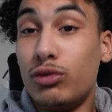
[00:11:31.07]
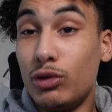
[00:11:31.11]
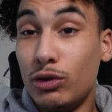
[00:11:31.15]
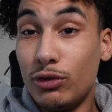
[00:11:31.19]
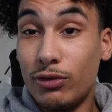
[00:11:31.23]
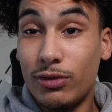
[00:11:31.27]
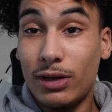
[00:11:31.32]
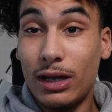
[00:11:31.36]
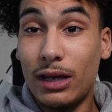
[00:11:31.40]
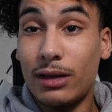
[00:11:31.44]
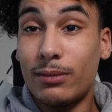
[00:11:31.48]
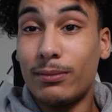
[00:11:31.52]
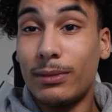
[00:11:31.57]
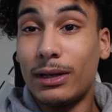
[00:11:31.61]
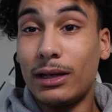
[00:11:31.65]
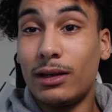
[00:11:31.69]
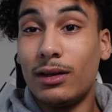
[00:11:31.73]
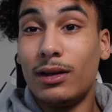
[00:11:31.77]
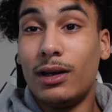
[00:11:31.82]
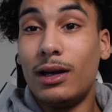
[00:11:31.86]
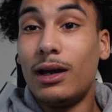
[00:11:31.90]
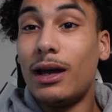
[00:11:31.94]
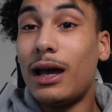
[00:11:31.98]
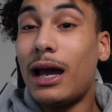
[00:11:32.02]
You feel me?
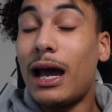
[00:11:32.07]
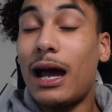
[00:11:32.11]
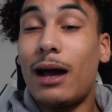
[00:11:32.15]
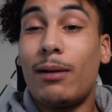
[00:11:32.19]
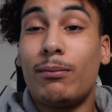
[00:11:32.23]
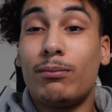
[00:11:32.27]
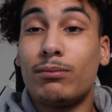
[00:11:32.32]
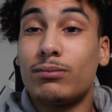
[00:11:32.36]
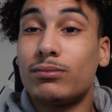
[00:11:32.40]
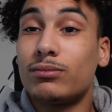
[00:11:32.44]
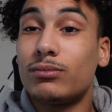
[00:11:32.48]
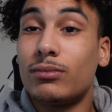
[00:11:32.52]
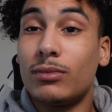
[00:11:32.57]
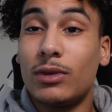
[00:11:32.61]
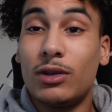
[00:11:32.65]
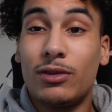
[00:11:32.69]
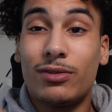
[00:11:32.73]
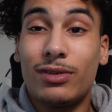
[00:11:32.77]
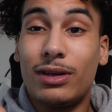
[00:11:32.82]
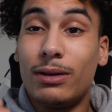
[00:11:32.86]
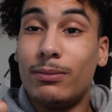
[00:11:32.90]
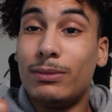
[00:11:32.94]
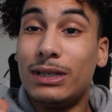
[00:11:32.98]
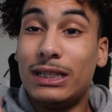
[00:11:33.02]
I'm you
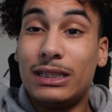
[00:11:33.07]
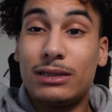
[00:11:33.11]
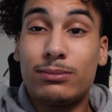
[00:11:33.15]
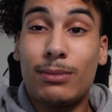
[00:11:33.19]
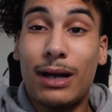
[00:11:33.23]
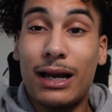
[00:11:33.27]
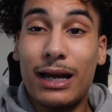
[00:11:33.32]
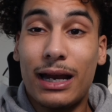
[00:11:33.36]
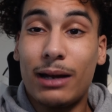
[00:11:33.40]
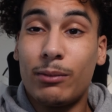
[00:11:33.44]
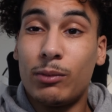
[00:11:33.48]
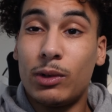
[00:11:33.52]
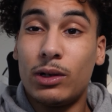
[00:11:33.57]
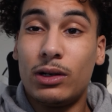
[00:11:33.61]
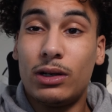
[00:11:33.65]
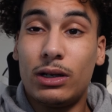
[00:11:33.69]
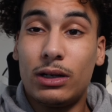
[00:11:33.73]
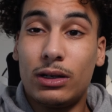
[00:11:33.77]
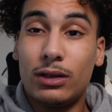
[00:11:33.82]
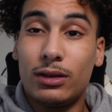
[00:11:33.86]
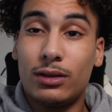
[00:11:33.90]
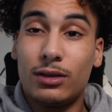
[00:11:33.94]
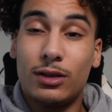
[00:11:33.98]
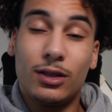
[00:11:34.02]
feel me? This my
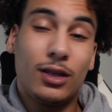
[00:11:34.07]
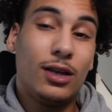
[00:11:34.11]
neighborhood.